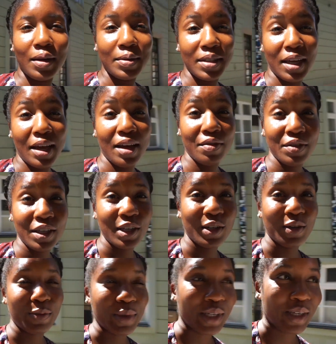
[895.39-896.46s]
was a half
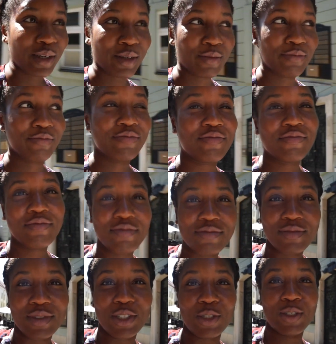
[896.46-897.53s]
liter of beer,
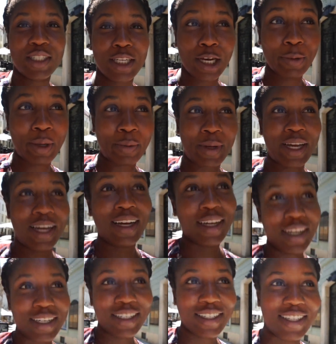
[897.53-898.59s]
as you can tell by my
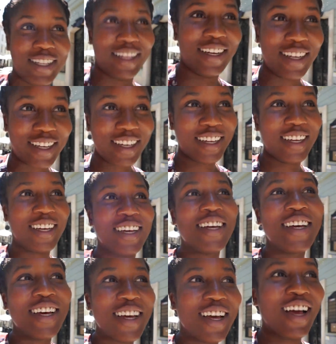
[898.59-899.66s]
eyes. Like,
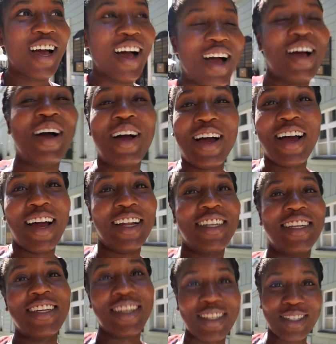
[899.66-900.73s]
I
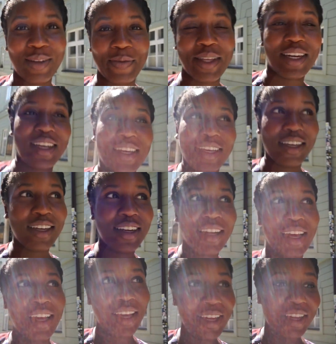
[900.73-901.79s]
need to get something to eat,
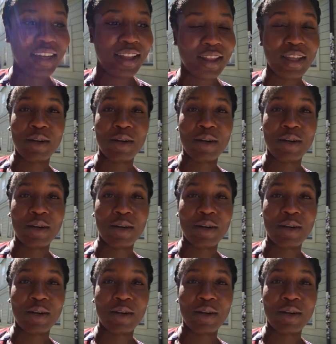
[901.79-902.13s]
and